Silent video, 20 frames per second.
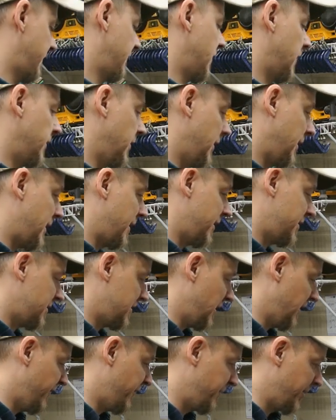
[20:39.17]
have done that kind of
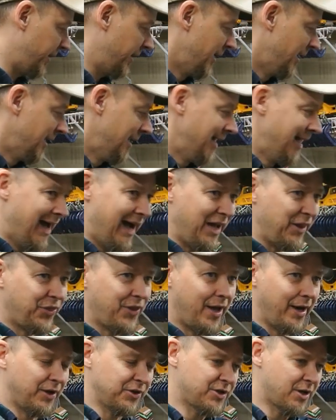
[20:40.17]
stuff, but I
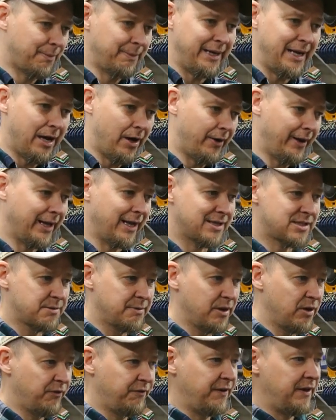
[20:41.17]
thought I was coming down. I got some
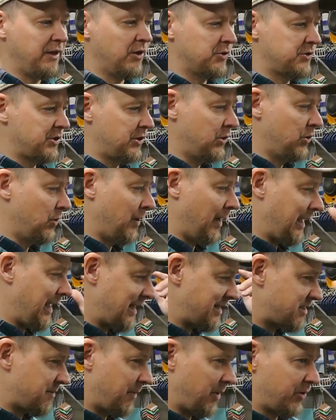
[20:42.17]
other videos to do. I
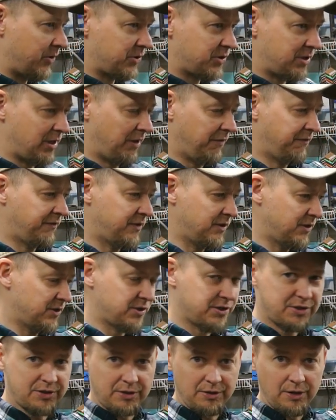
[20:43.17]
got some other stuff to
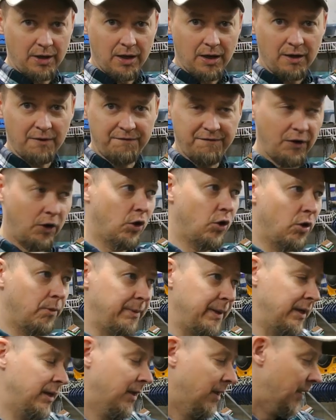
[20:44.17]
uh, film
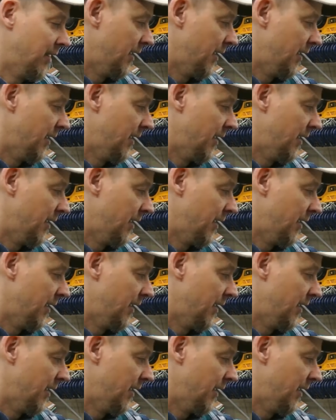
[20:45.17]
and,